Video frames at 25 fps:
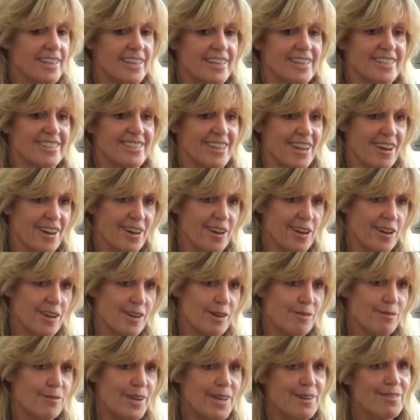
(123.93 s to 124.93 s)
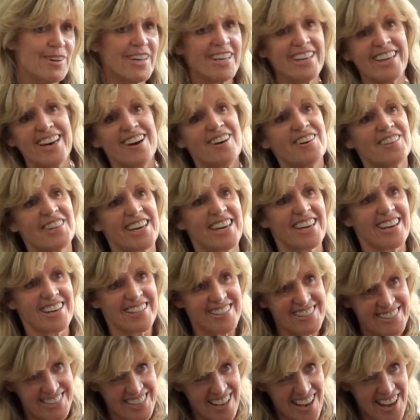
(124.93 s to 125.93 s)
So we were on the
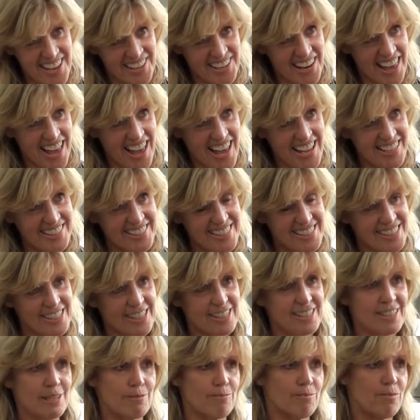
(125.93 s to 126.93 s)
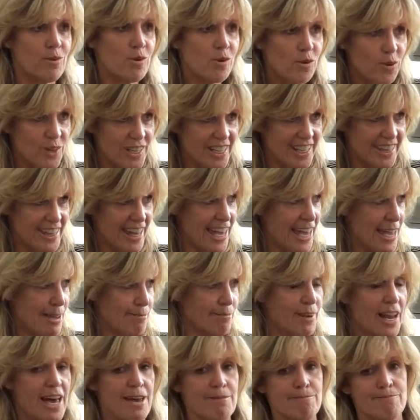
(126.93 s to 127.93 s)
sidelines supporting them,
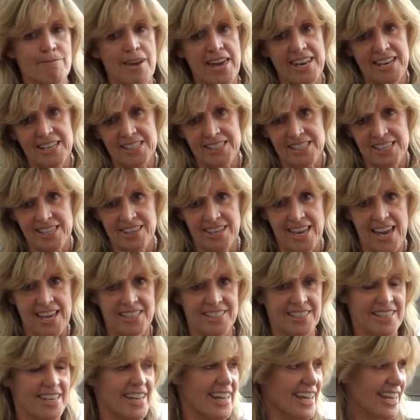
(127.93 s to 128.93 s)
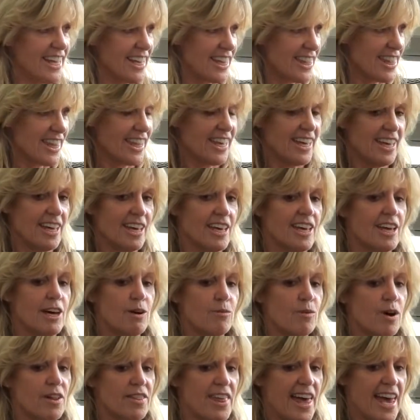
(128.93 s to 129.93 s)
like managing the underneath,
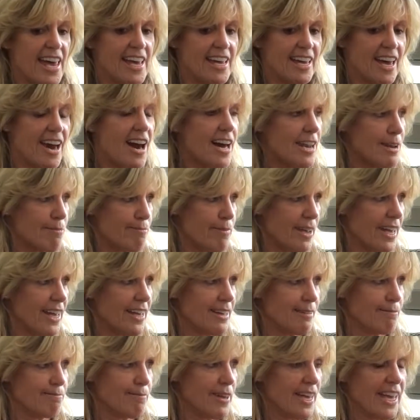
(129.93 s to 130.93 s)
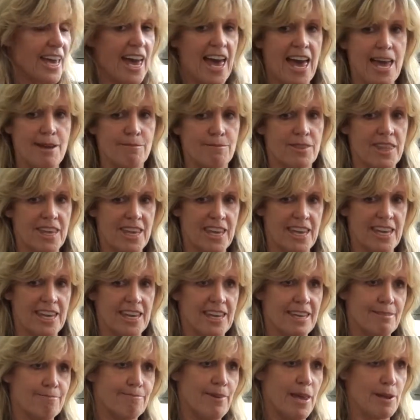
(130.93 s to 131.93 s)
while they kind of became the
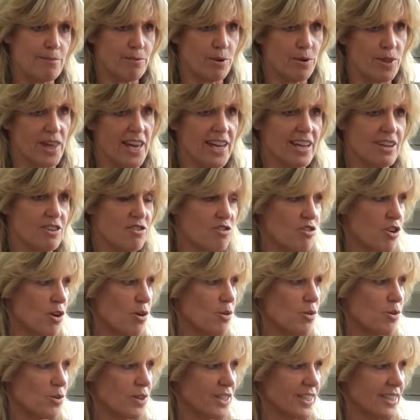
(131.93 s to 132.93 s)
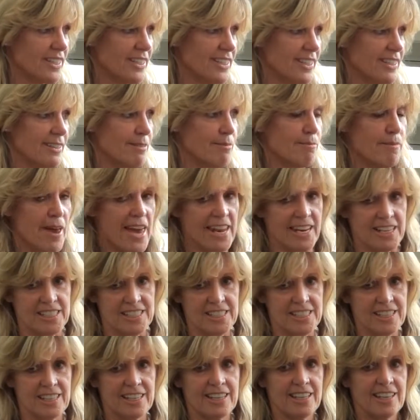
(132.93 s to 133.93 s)
people that controlled and managed.